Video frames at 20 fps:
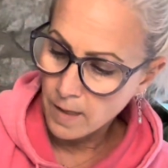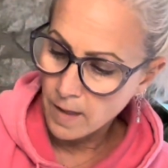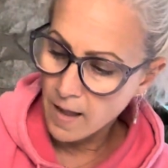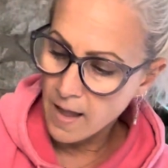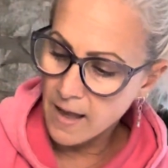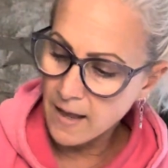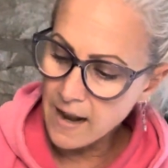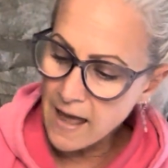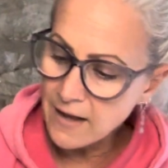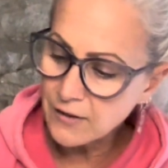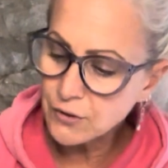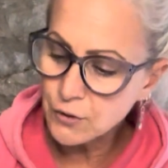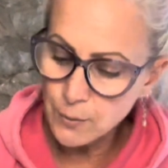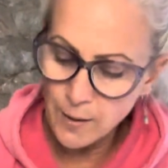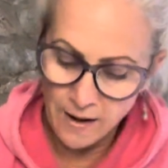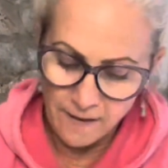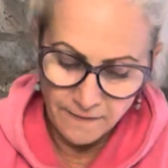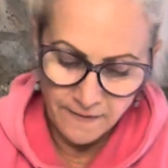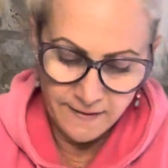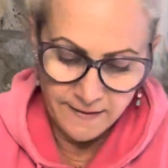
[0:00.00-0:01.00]
And as you
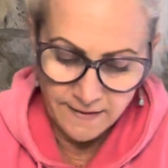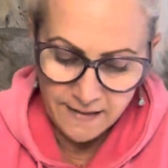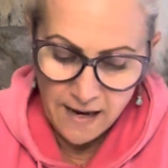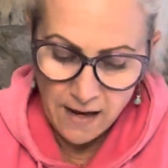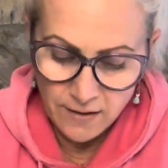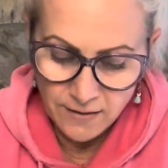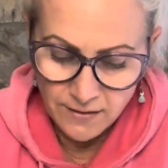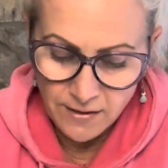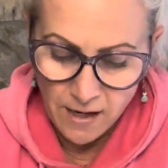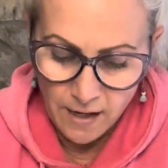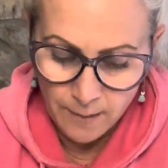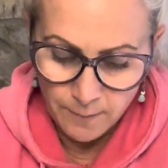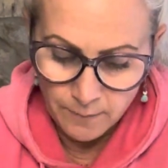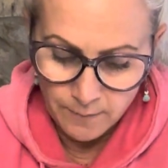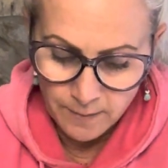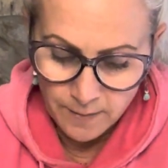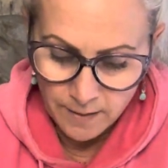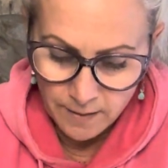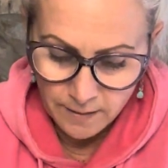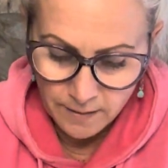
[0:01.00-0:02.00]
have this downtime,
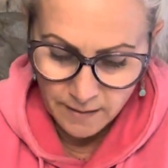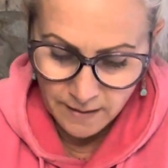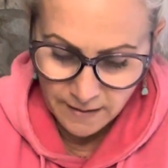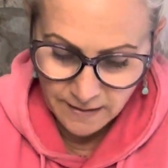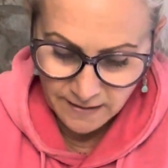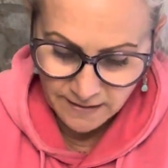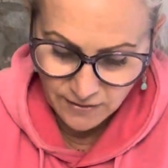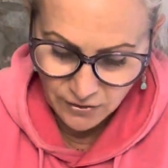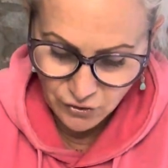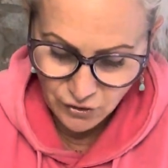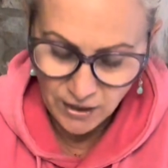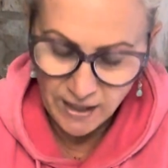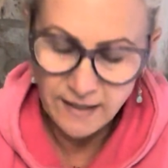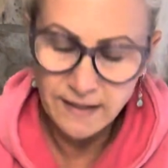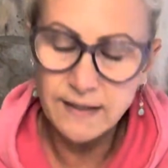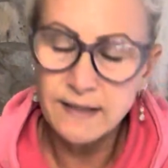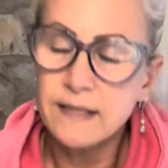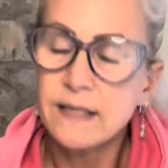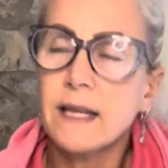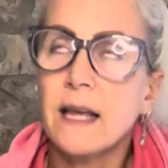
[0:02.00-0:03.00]
it is a
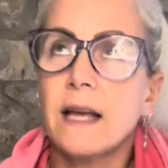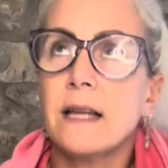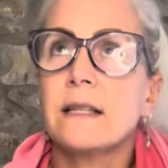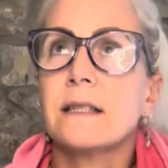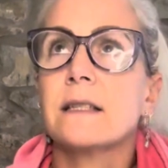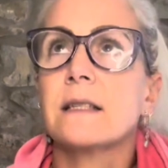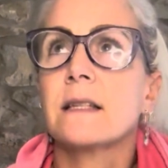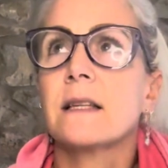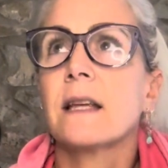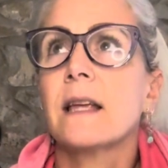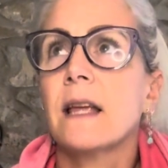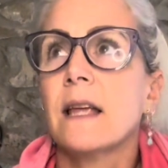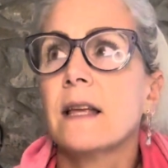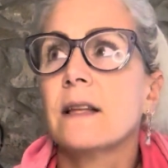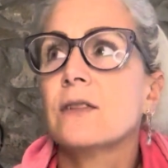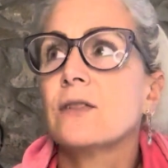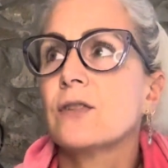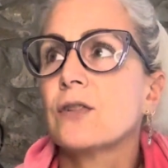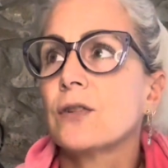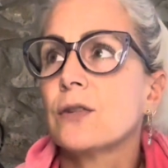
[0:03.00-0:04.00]
chance to get
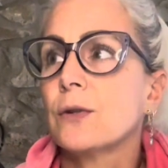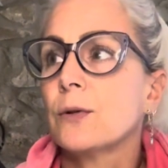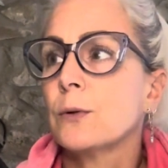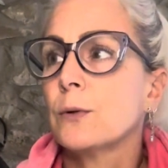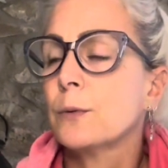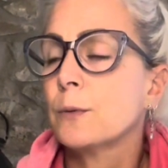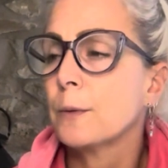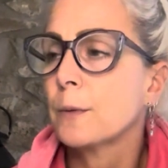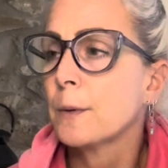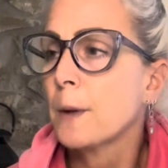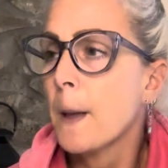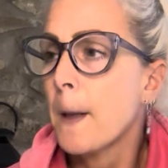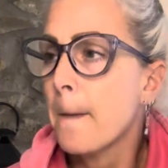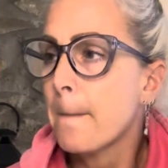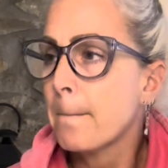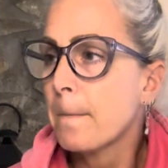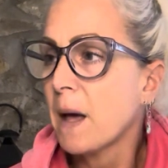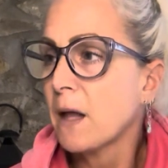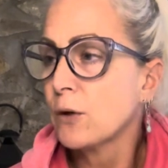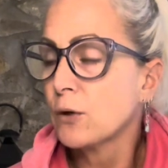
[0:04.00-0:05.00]
into
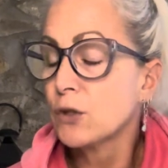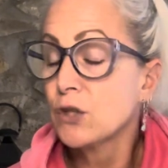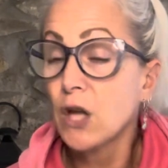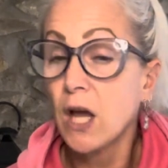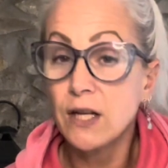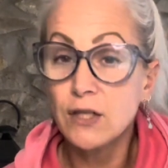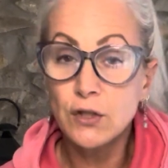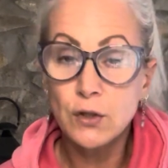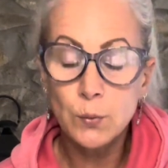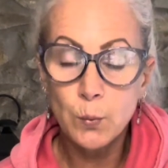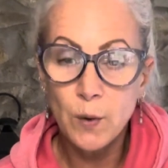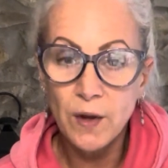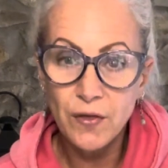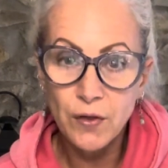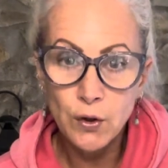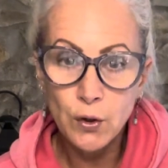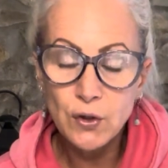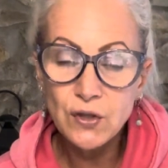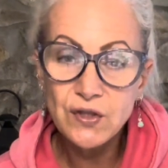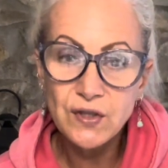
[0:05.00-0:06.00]
better touch with
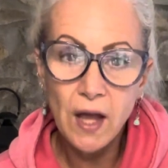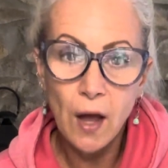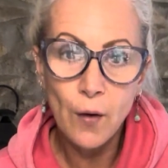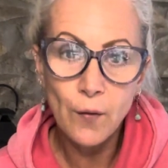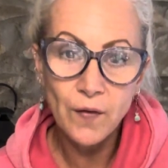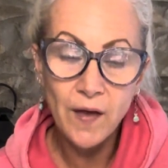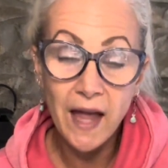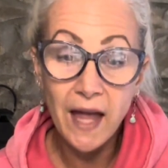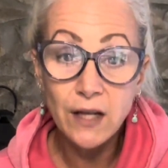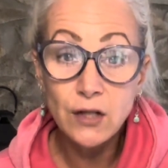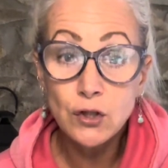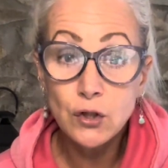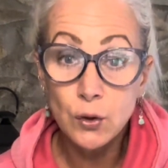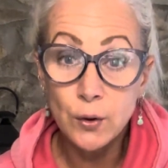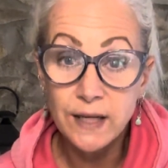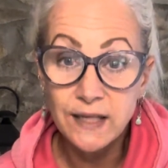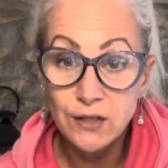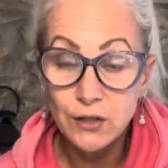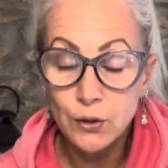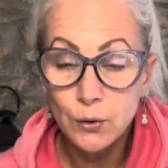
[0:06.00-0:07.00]
yourself and your
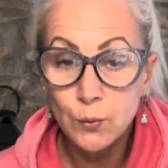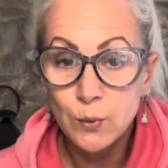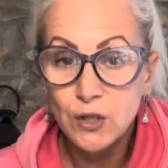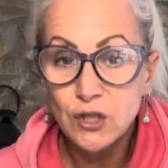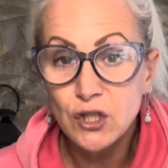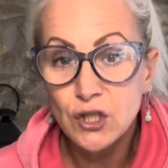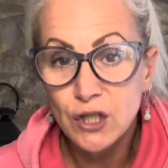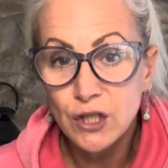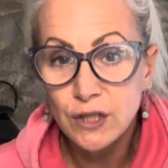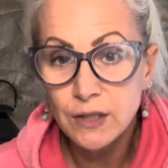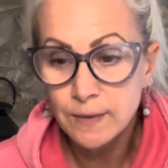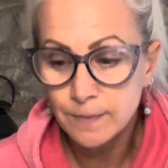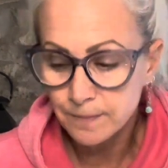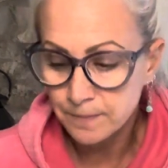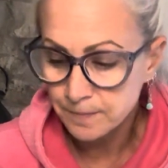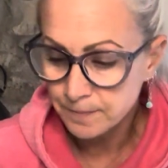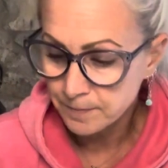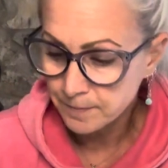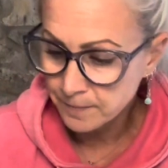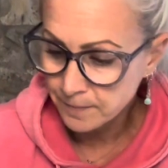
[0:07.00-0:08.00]
intuition,
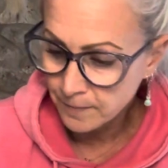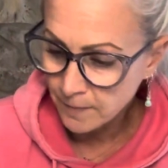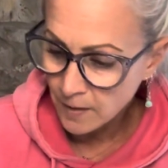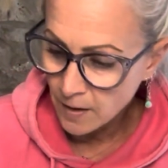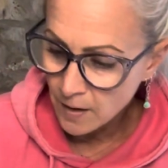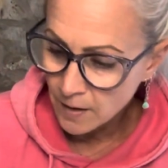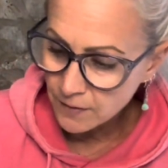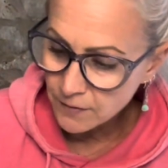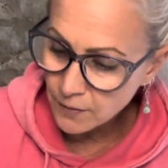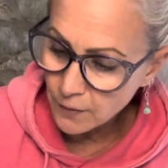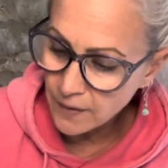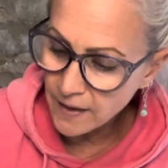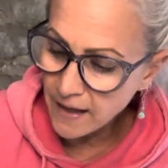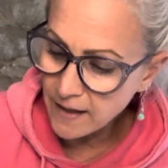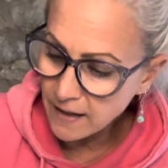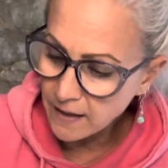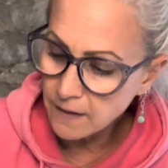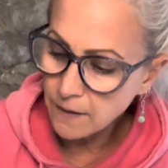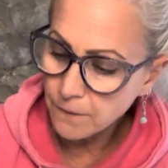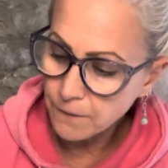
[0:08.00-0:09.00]
so that
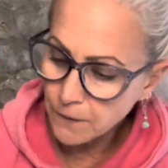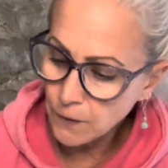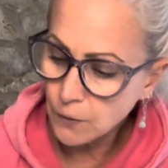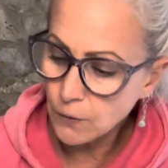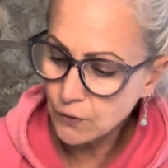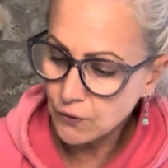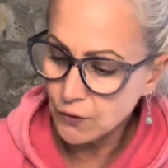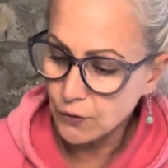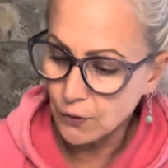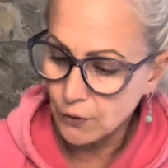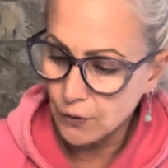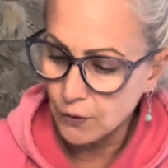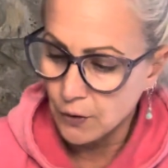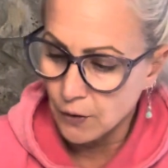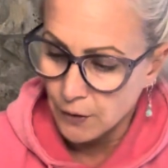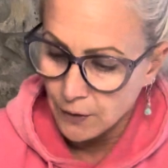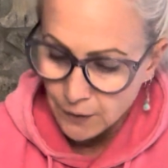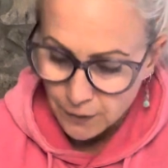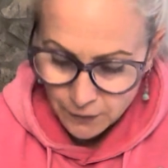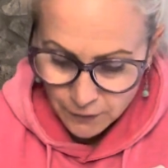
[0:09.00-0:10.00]
in the future,
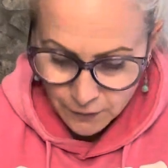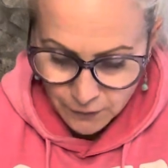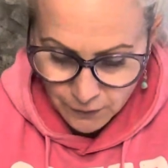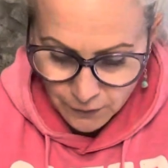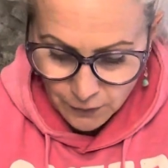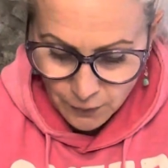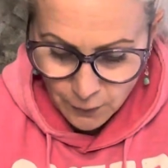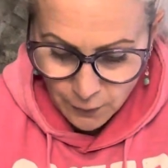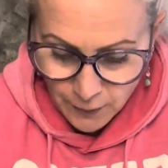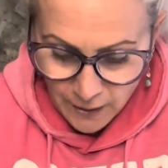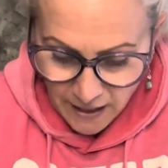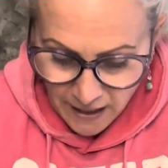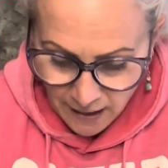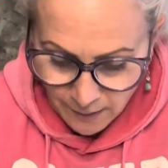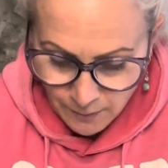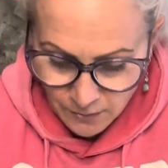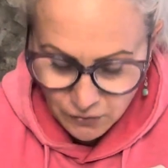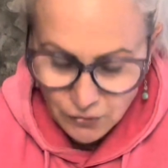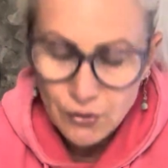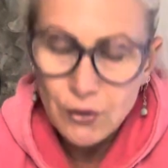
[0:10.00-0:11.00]
you're
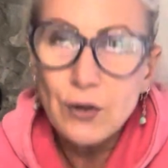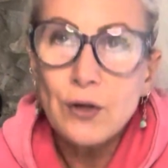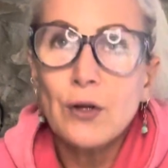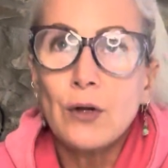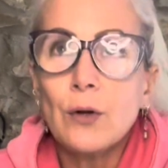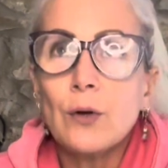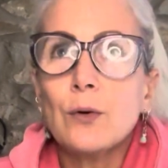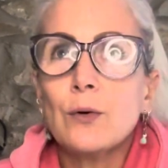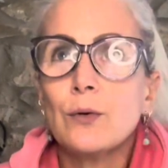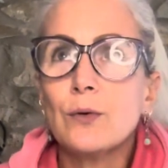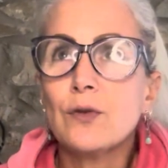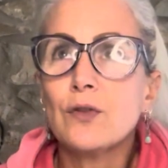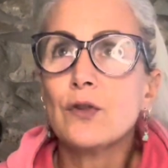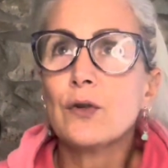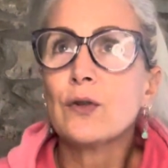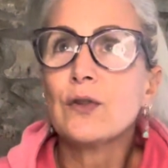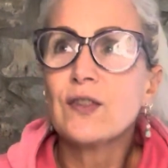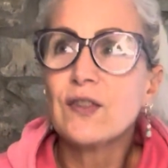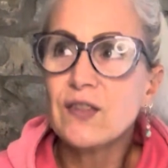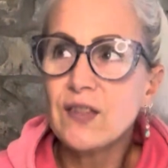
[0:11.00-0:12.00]
able to use
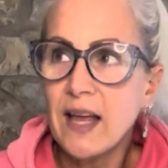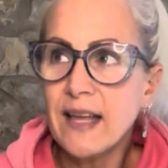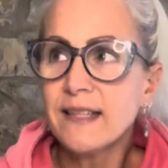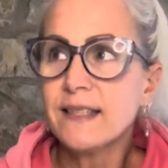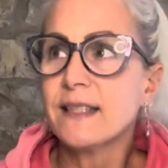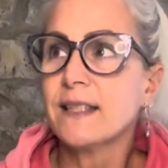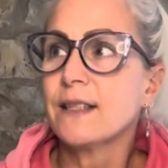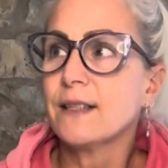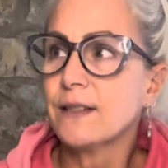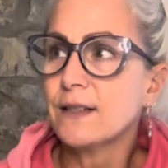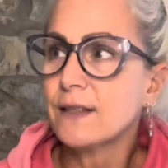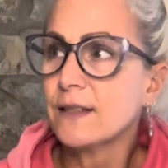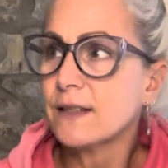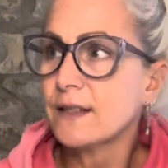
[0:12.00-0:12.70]
your senses,